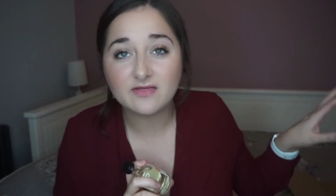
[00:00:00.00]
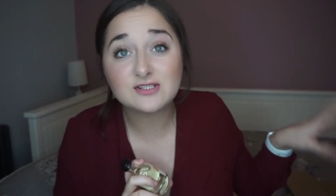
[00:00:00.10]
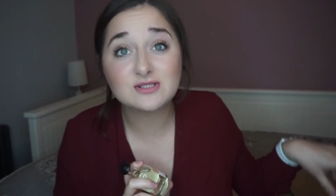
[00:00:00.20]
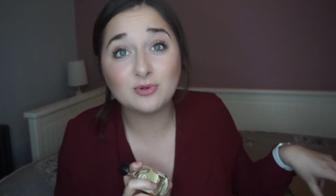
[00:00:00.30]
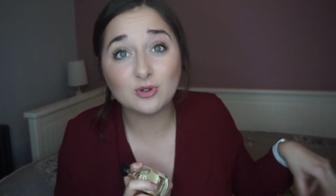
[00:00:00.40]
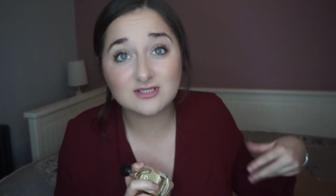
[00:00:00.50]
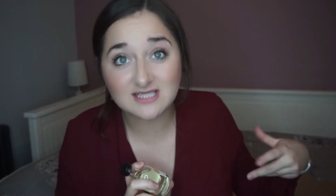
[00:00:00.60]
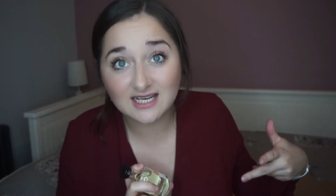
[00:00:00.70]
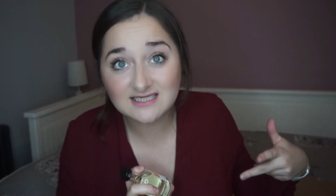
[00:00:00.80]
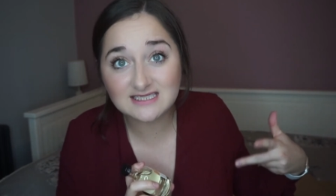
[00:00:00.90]
that support
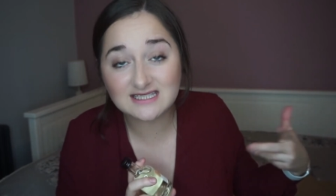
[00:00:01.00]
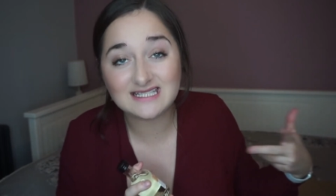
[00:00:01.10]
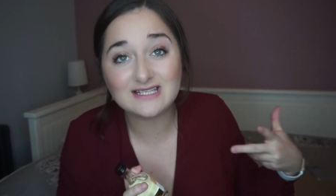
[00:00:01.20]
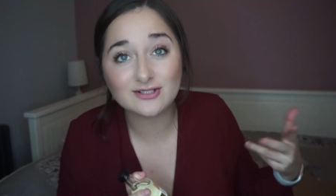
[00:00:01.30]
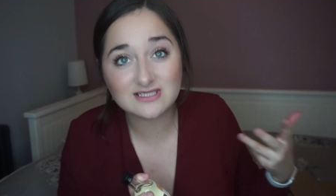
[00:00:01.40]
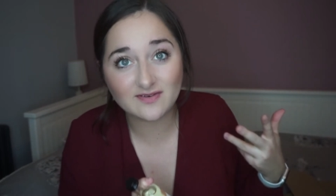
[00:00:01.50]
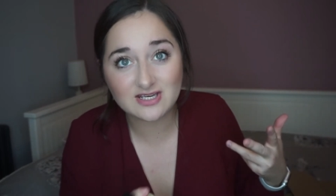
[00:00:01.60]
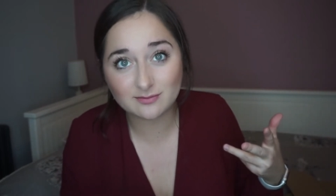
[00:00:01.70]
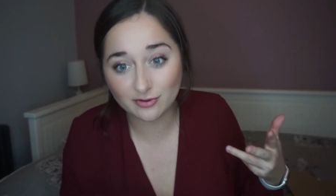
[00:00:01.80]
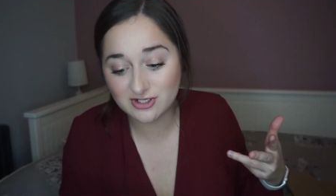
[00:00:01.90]
Tusk, the
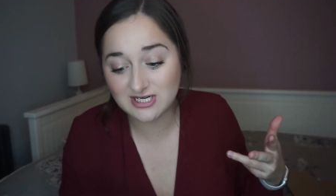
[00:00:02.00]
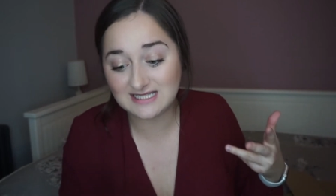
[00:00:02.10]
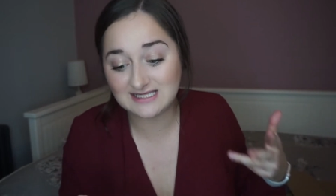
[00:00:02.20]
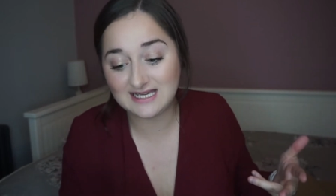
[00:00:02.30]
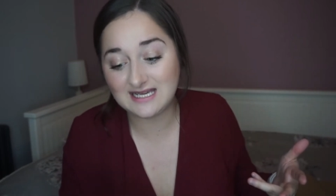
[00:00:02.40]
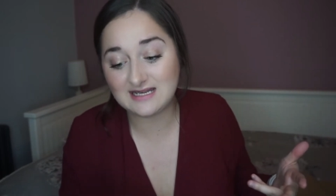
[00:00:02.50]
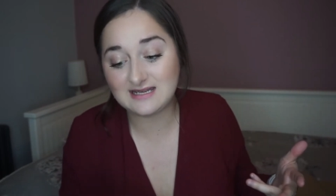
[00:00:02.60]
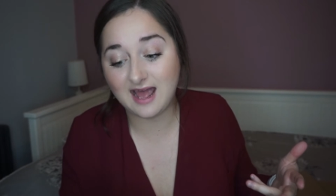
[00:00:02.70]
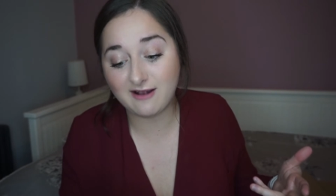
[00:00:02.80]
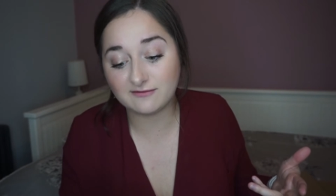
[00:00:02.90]
conservation project
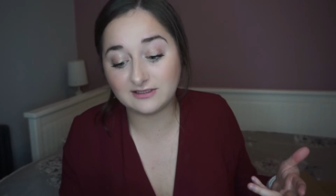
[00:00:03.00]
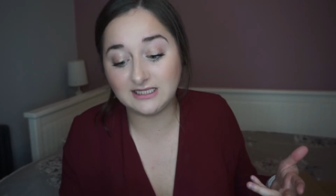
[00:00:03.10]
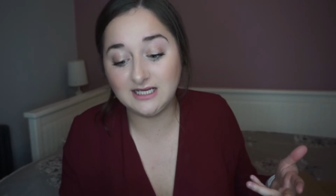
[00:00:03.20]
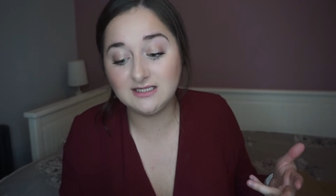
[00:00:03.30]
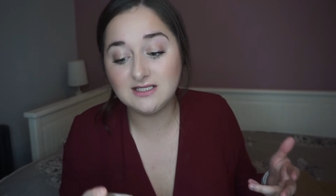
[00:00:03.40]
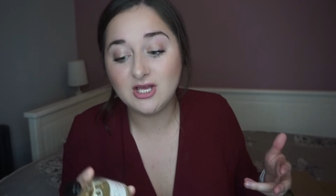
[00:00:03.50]
in Africa.